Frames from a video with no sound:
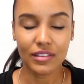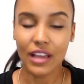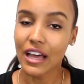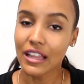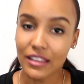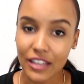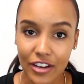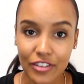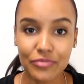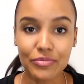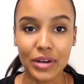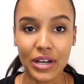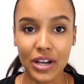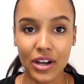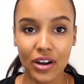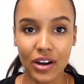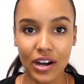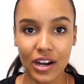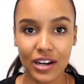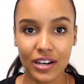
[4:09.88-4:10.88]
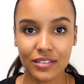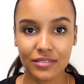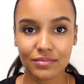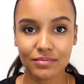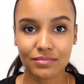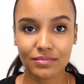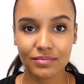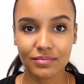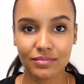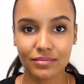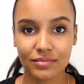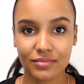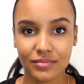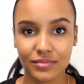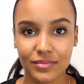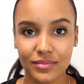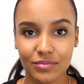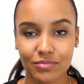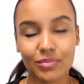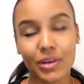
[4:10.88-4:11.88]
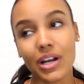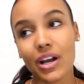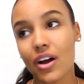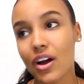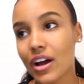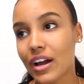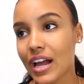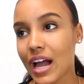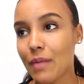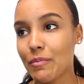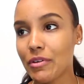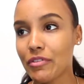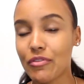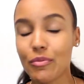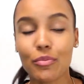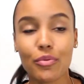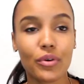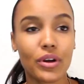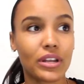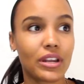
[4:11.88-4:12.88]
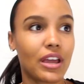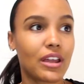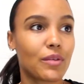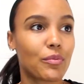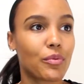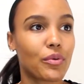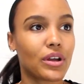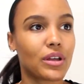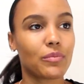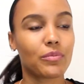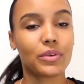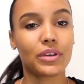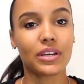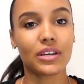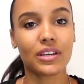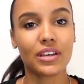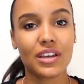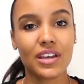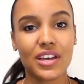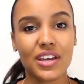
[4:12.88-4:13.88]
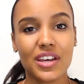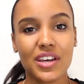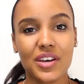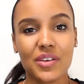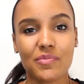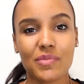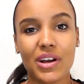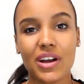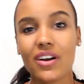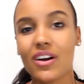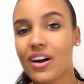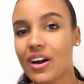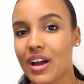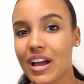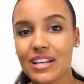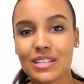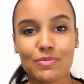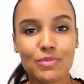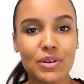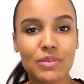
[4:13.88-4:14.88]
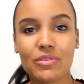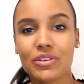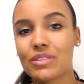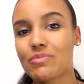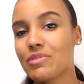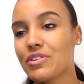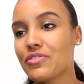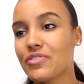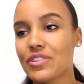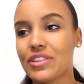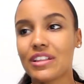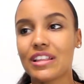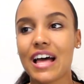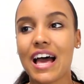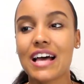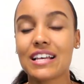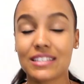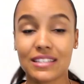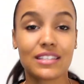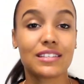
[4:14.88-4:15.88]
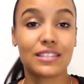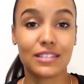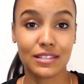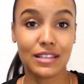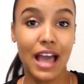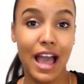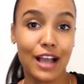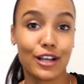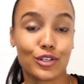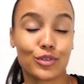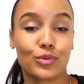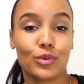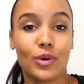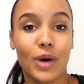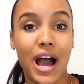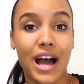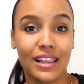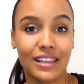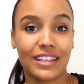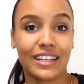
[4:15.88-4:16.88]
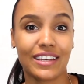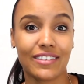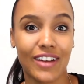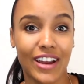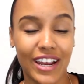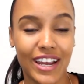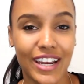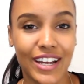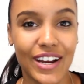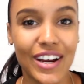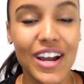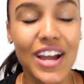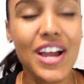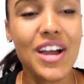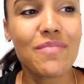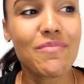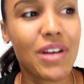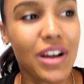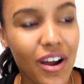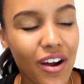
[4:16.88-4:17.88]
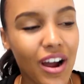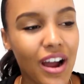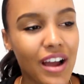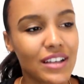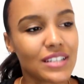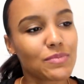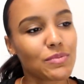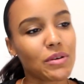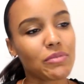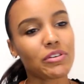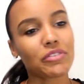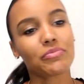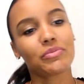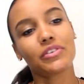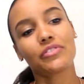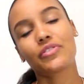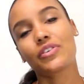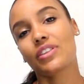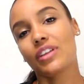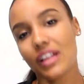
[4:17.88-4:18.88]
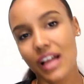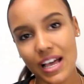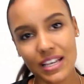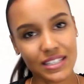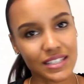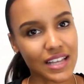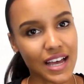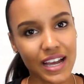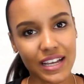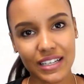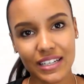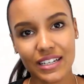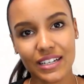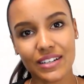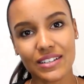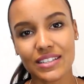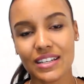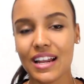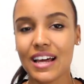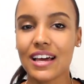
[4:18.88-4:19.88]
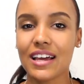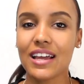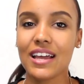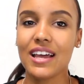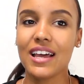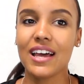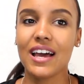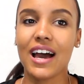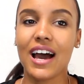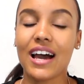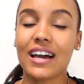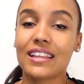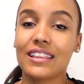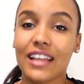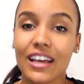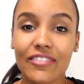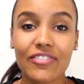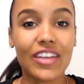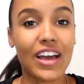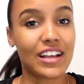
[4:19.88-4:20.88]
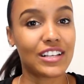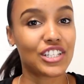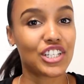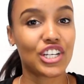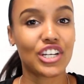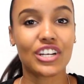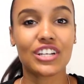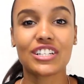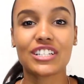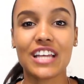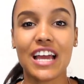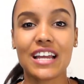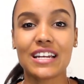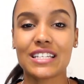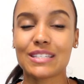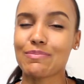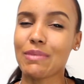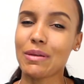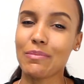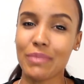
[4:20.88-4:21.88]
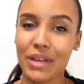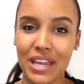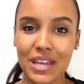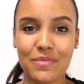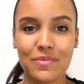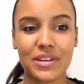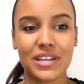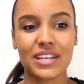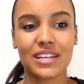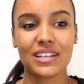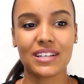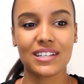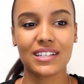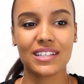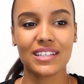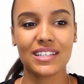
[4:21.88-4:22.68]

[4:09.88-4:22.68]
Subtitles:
I love my car. My car got me from point A to point B. My car has been with me for the last, this is actuality right here. My car has been with me for the last 9 years, and I love that and cherish that, and it's my baby.